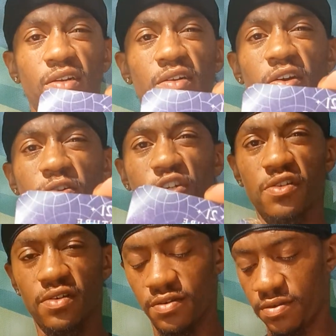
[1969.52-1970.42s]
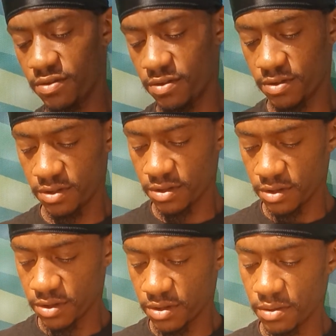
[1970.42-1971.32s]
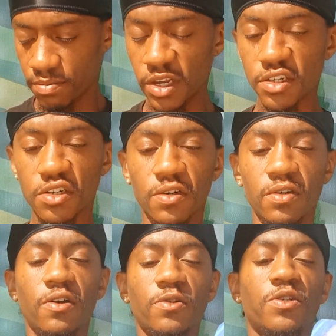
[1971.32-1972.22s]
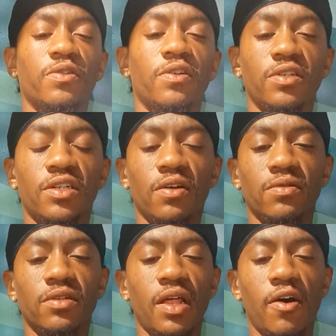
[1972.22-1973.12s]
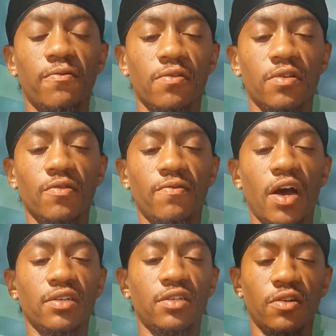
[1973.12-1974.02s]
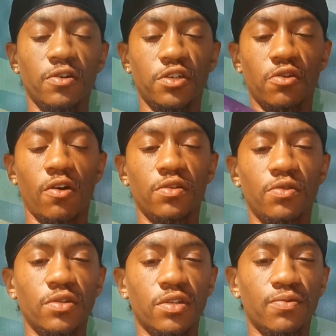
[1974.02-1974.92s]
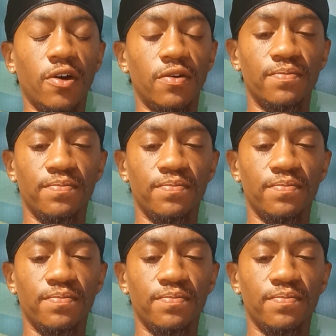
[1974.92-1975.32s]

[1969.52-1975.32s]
Nurture. Make sure you're nurturing yourselves. Allow for the divine to nurture on you as well.